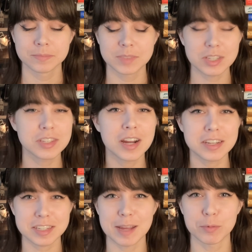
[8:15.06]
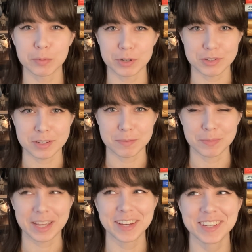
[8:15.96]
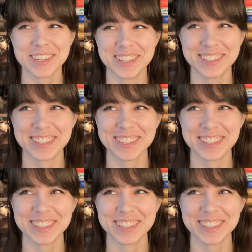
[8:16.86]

this is not a stable person, because